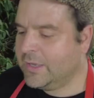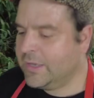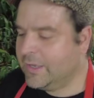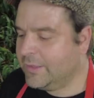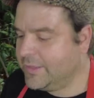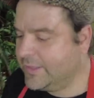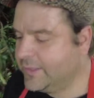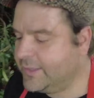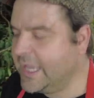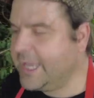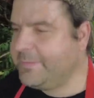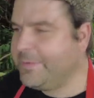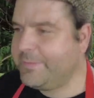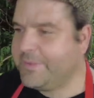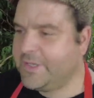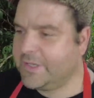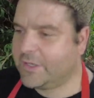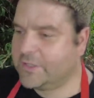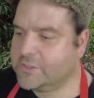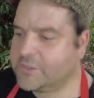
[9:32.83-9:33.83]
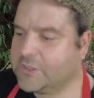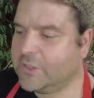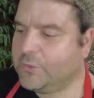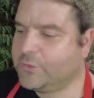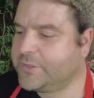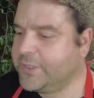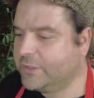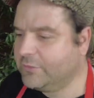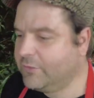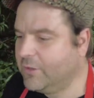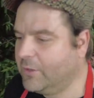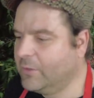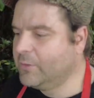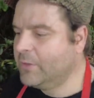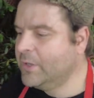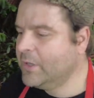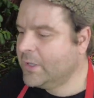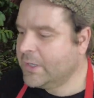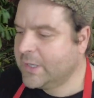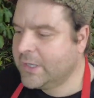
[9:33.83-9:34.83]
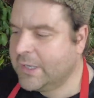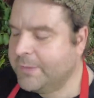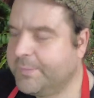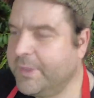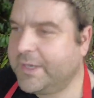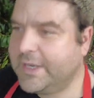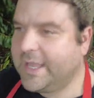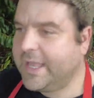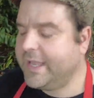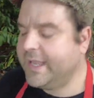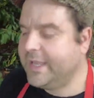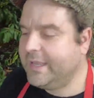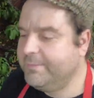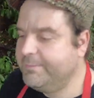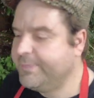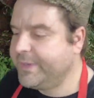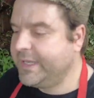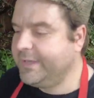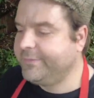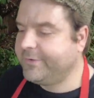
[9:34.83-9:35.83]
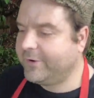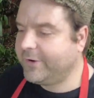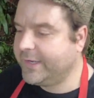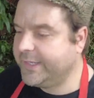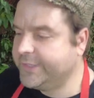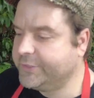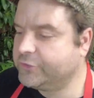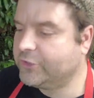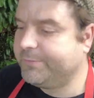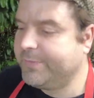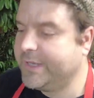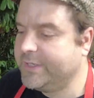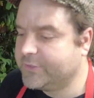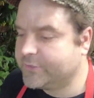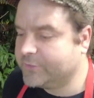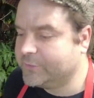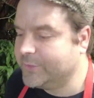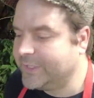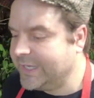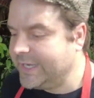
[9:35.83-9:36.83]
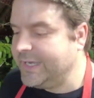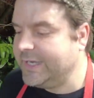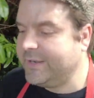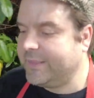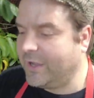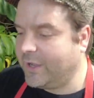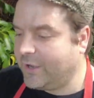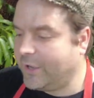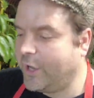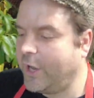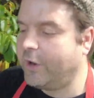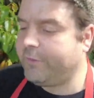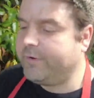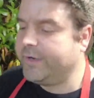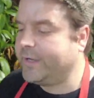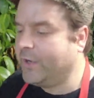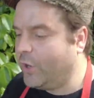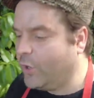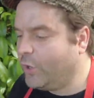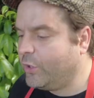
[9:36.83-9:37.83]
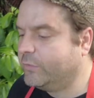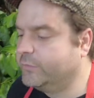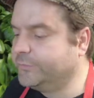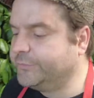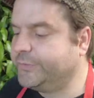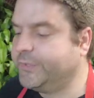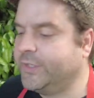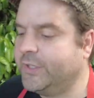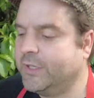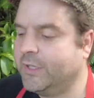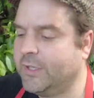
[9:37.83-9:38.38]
then keep him in the consulting role, but let him be very instrumental in the hiring of